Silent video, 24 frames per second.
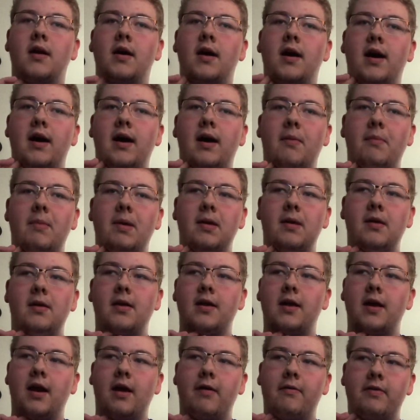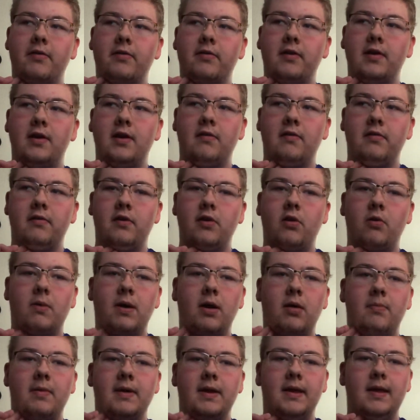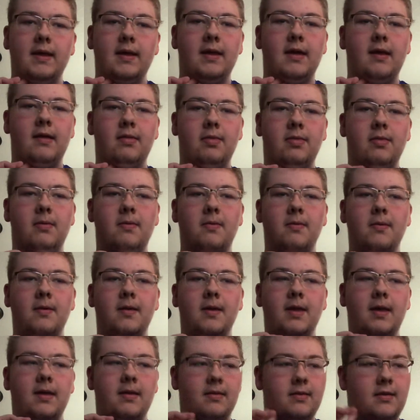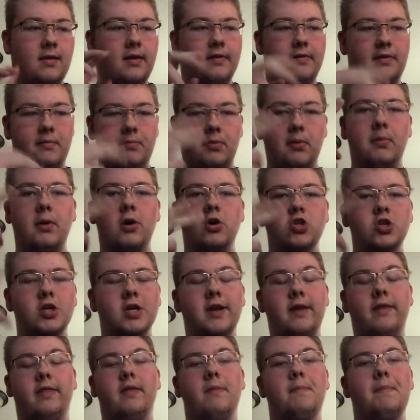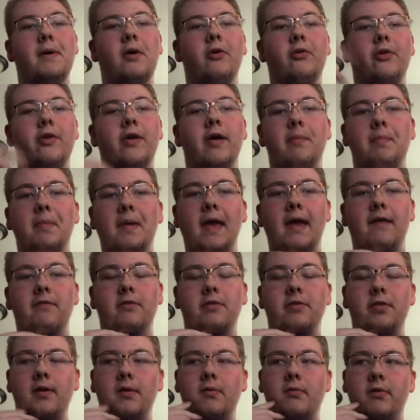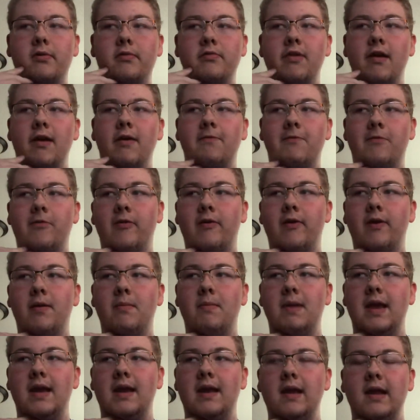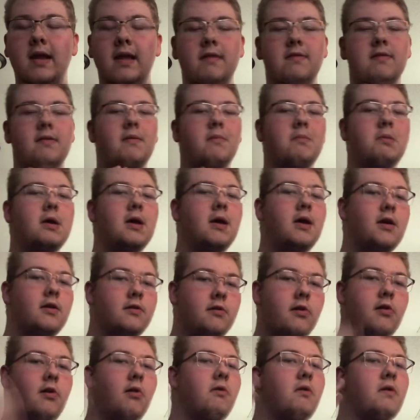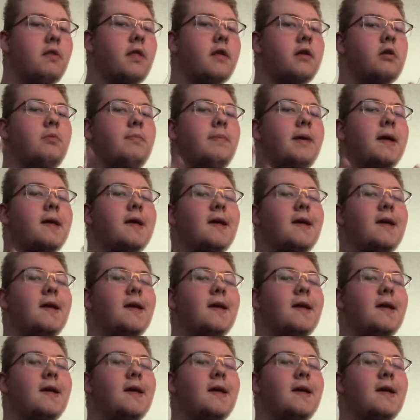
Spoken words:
It obviously doesn't go well, but he does the promotion in the build-up. Everything works out for him, and it gets him to grow a little bit.